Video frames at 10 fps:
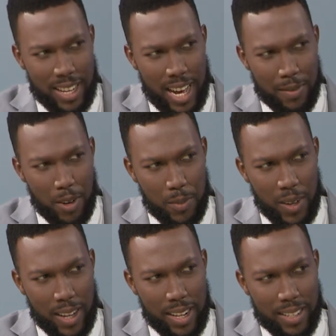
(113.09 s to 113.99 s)
I've come
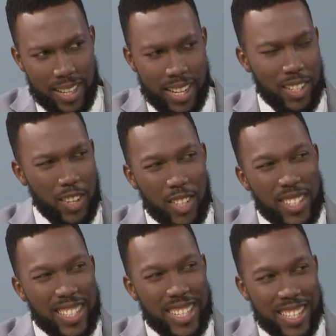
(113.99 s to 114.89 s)
to understand
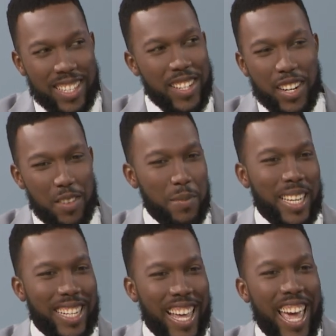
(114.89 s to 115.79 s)
doesn't necessarily
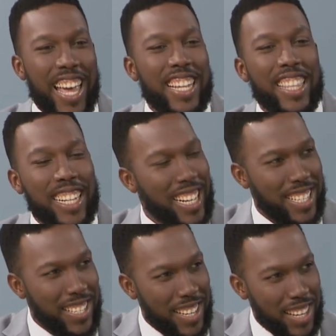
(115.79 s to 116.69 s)
mean anything that
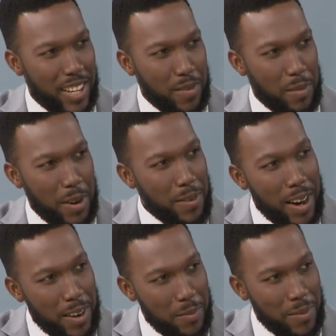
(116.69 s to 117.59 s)
is taken from a
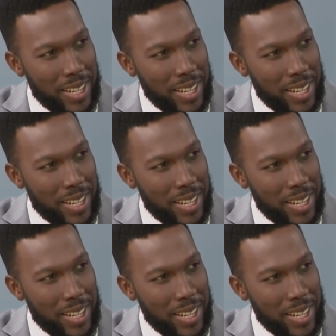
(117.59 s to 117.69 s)
farm.